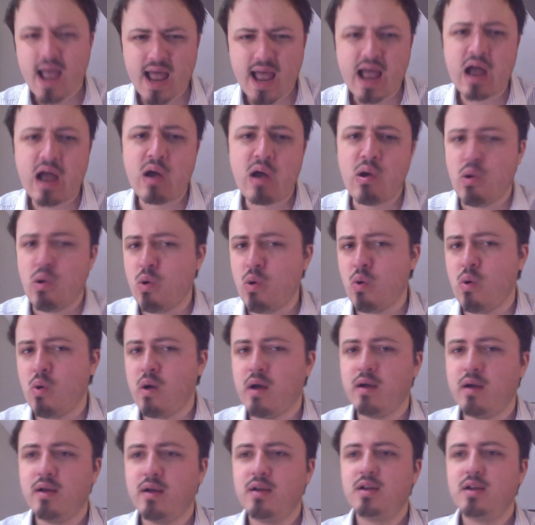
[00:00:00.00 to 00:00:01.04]

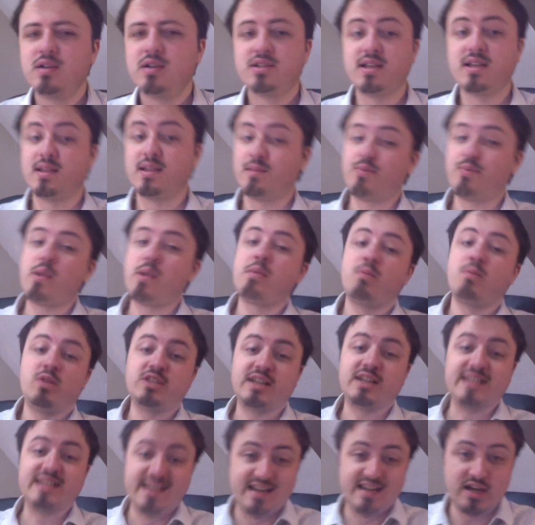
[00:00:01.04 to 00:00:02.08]
Ow! See, the problem was
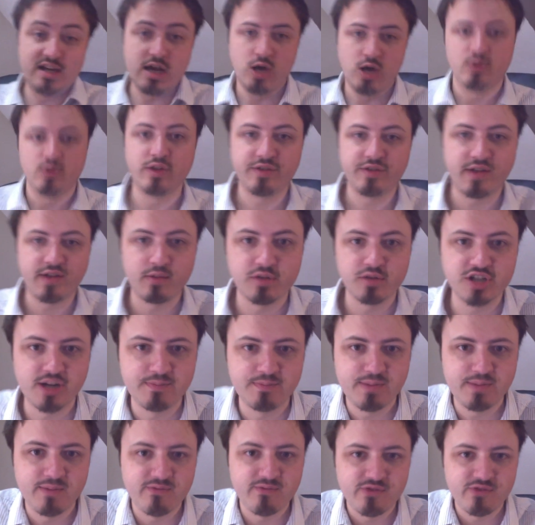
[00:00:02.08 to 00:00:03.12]
I didn't know that they were
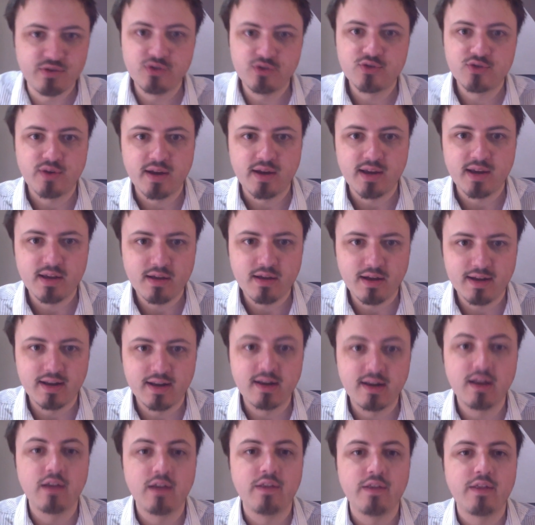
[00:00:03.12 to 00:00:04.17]
jump infantry. I
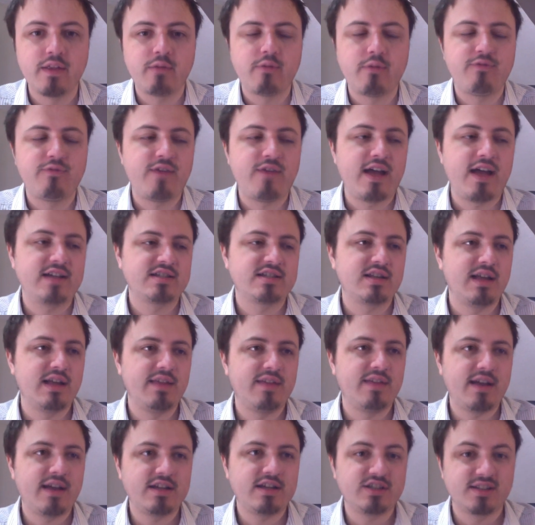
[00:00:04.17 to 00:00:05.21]
didn't know that they were fast like
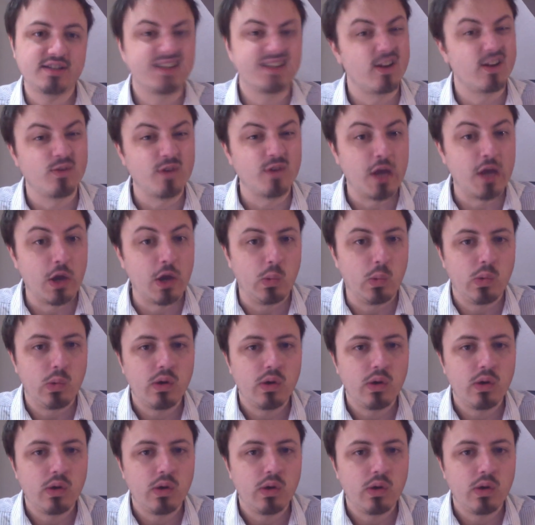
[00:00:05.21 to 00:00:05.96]
that, because I don't know.